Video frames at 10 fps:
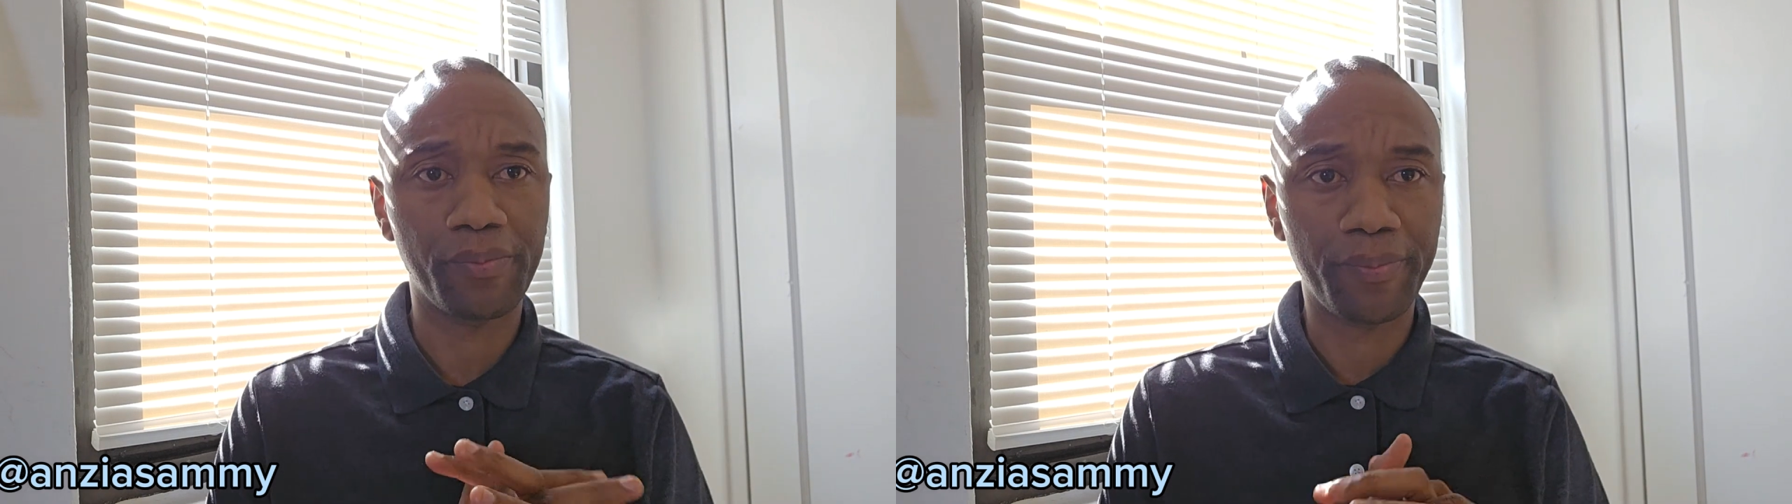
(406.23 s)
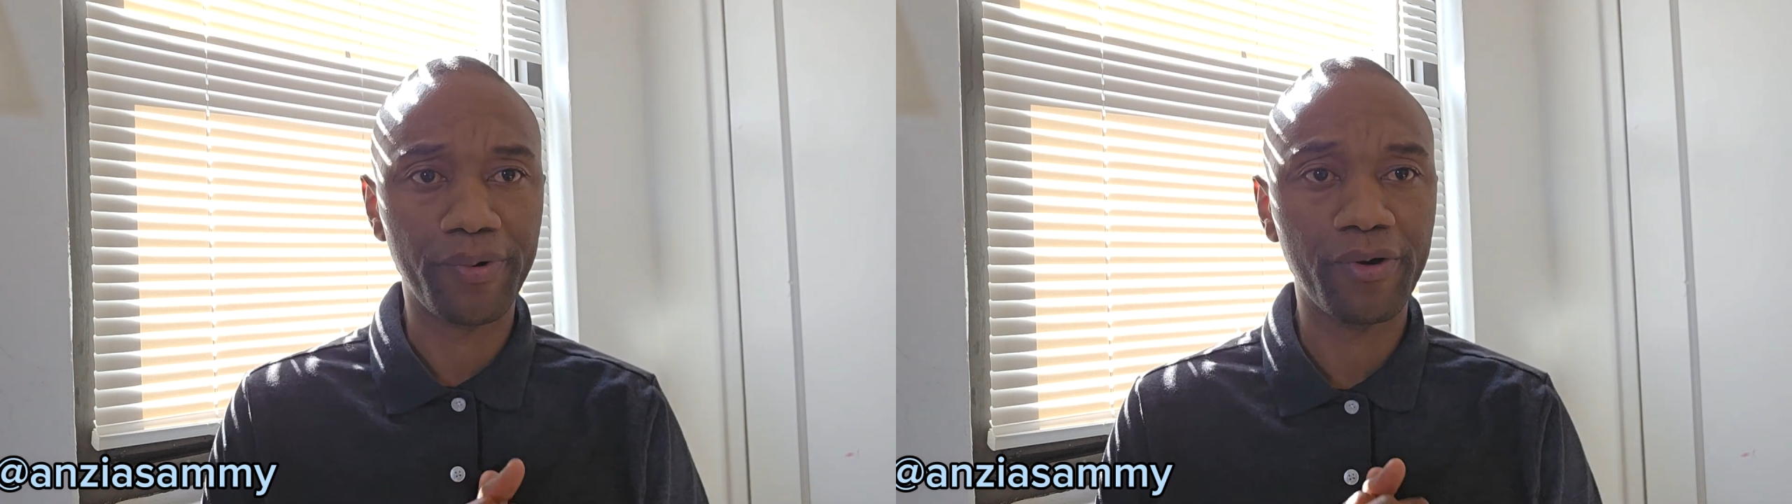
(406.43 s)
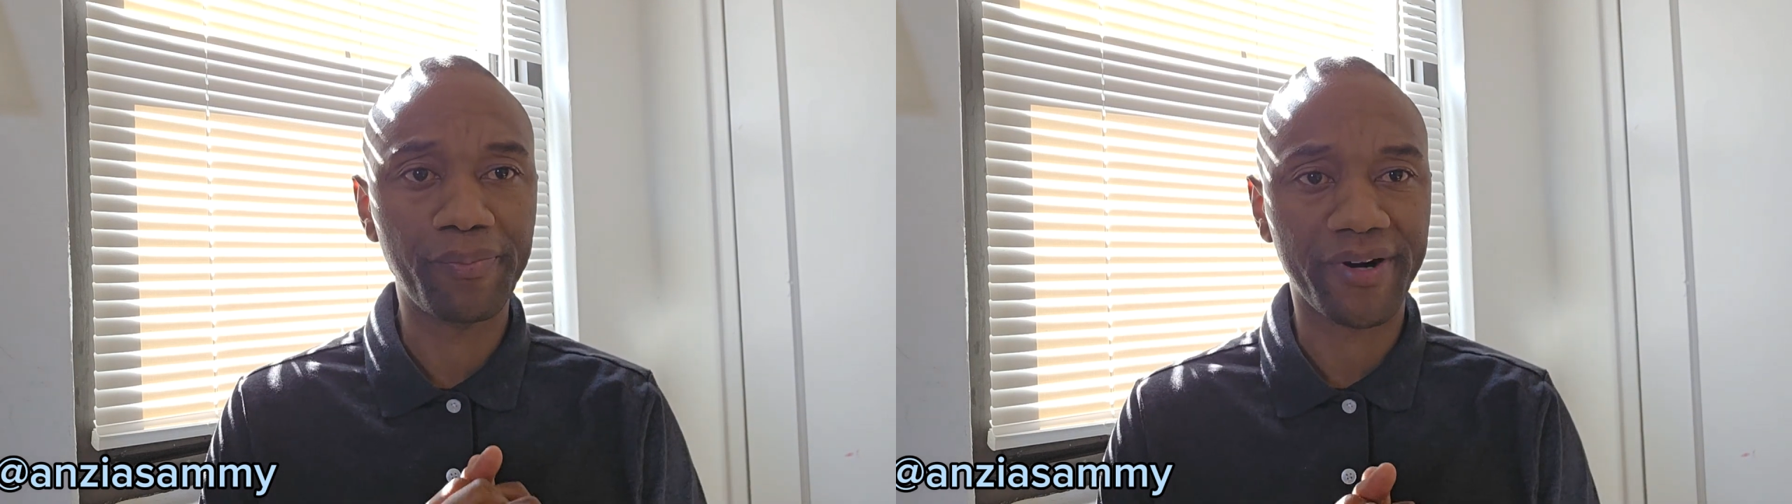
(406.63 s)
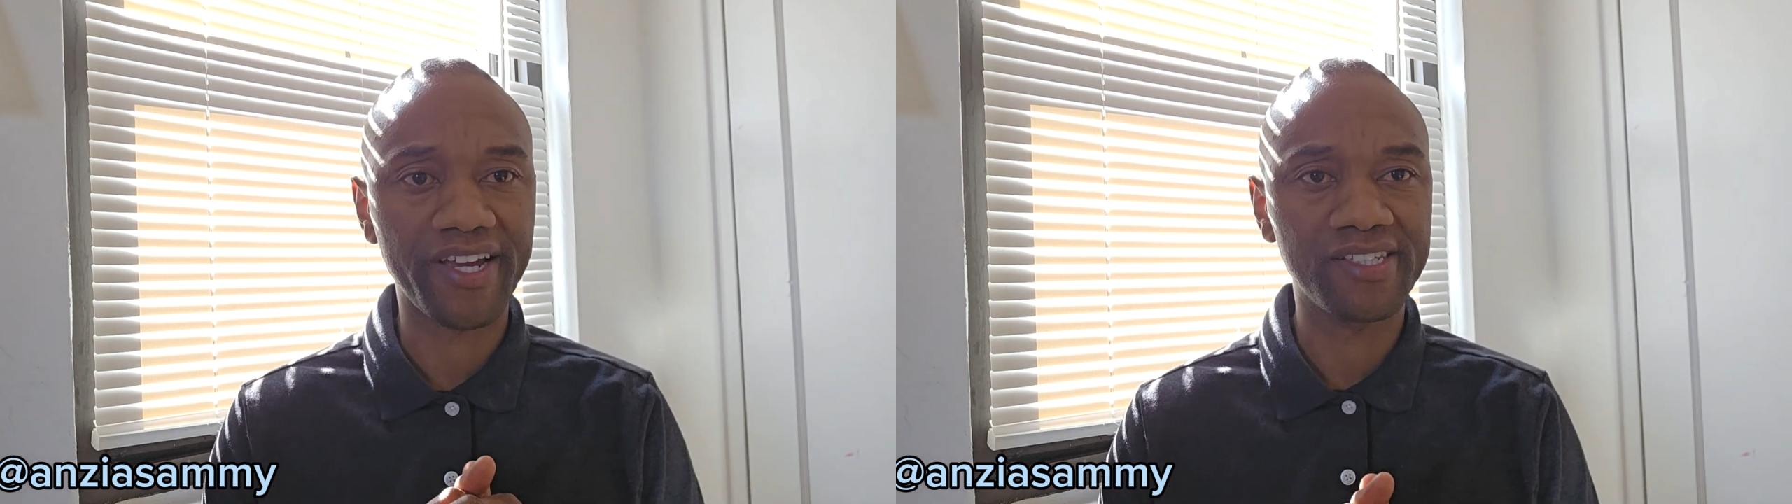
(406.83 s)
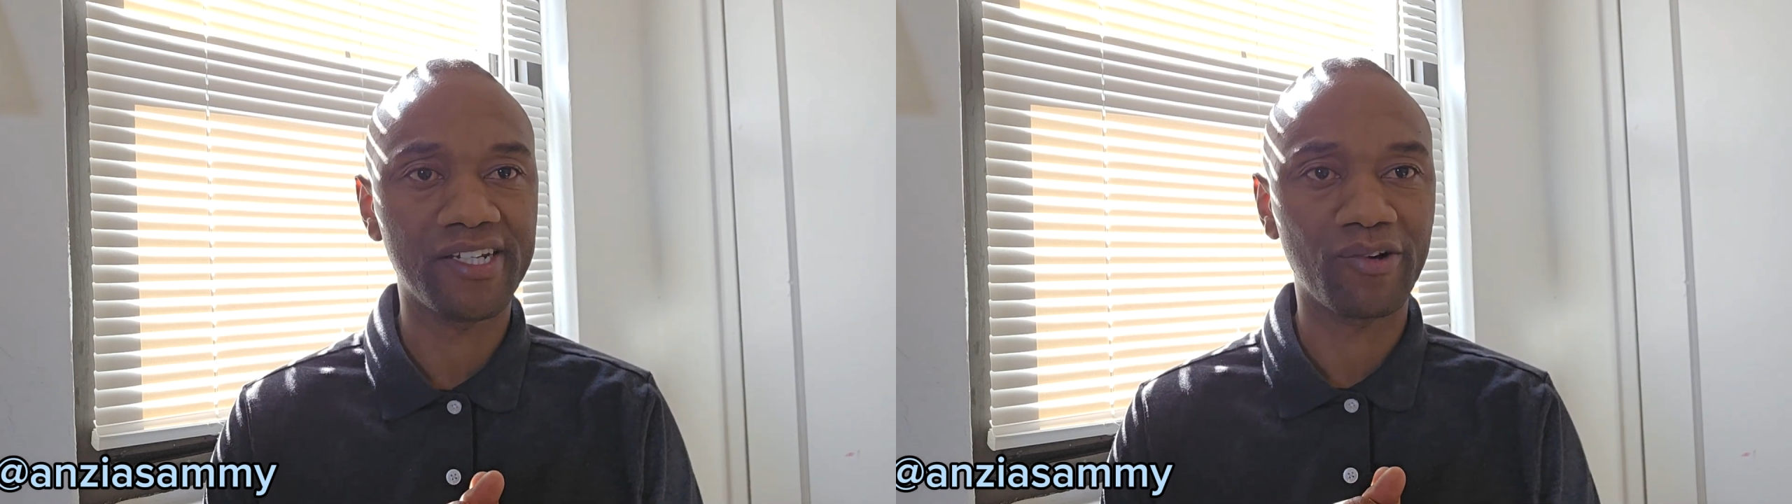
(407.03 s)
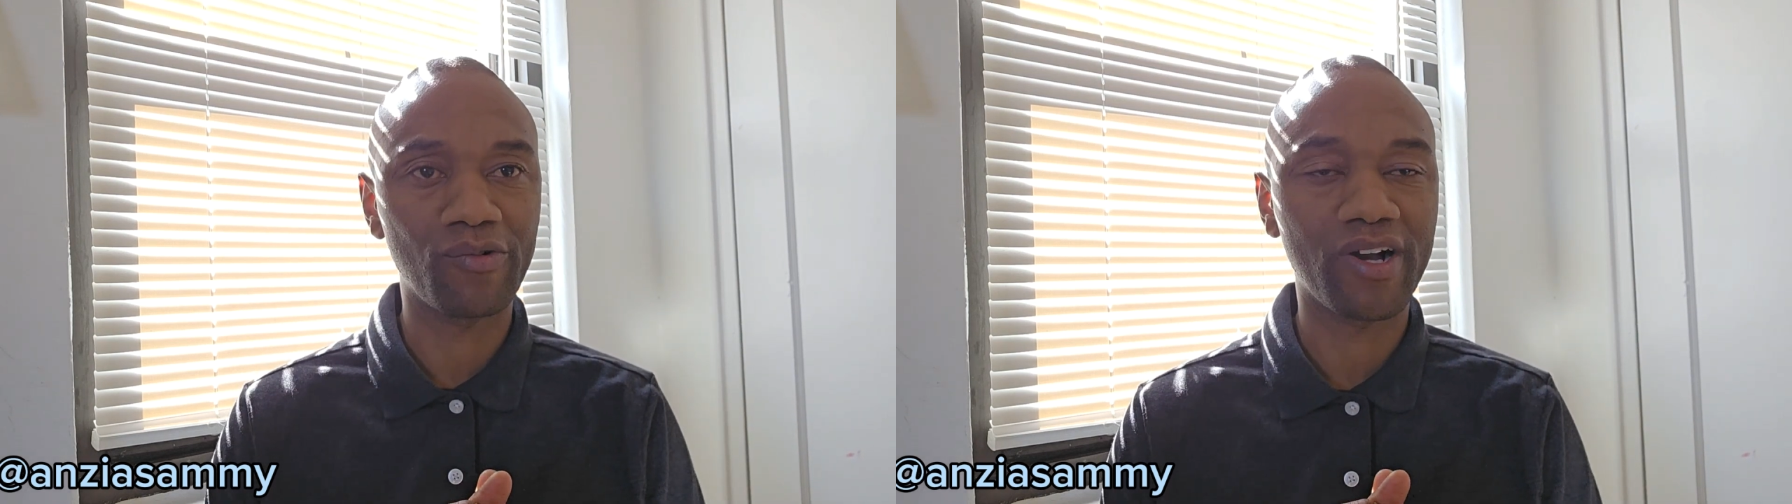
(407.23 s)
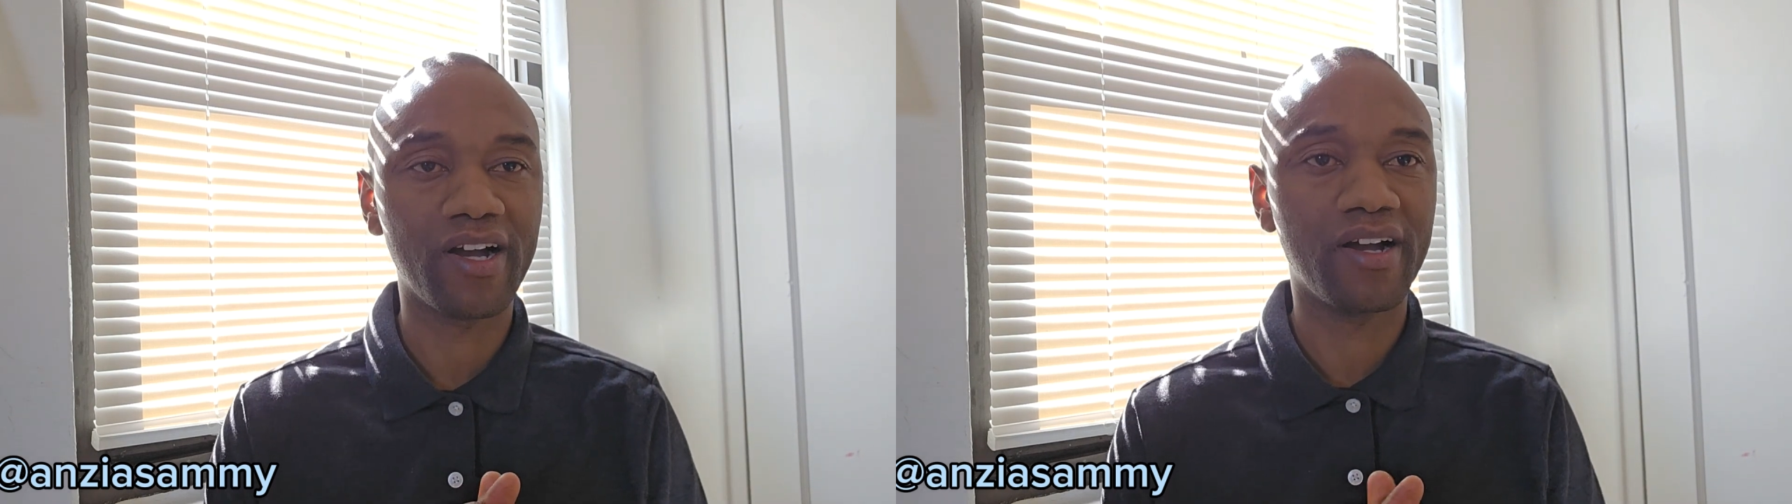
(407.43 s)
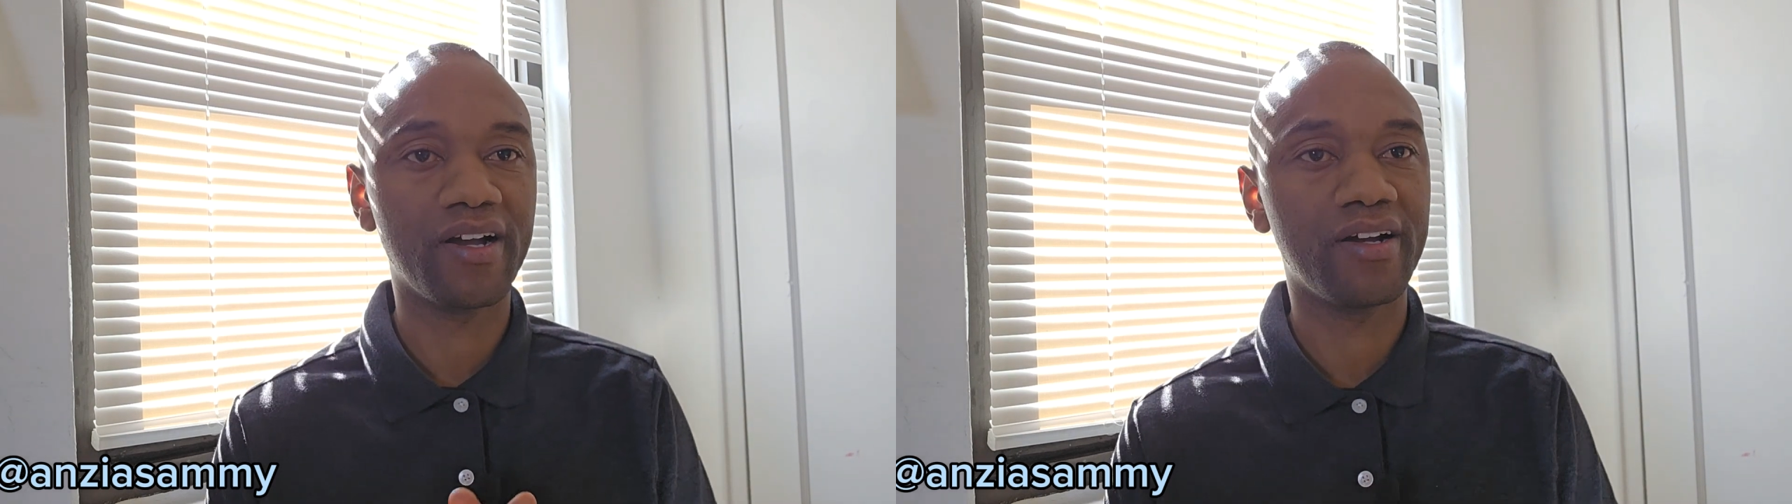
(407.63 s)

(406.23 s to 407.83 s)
Your price inakuanga